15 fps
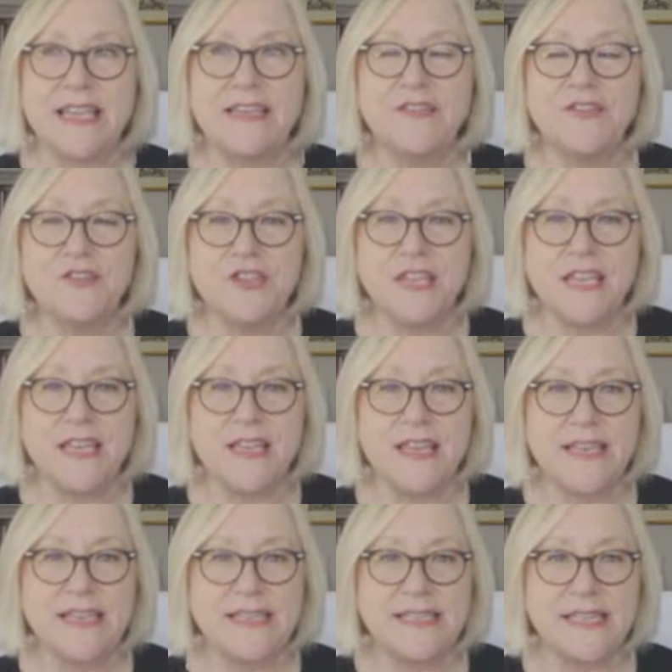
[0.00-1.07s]
energy
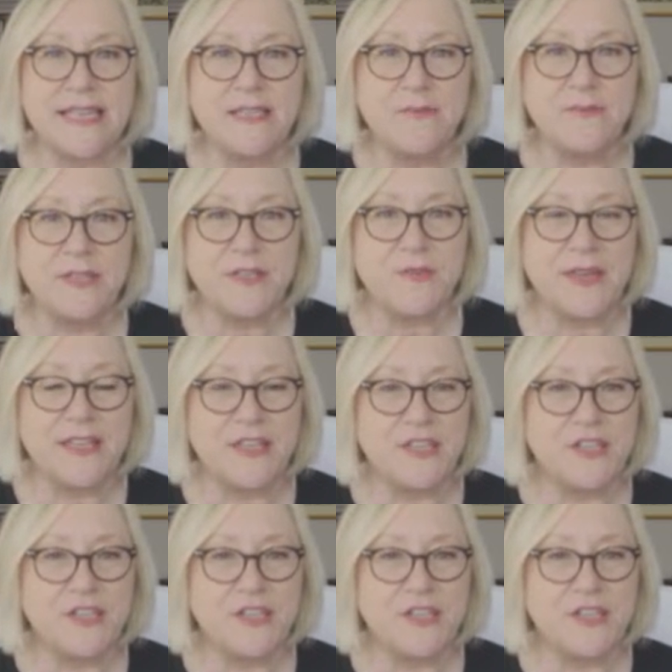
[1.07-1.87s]
that is hidden between the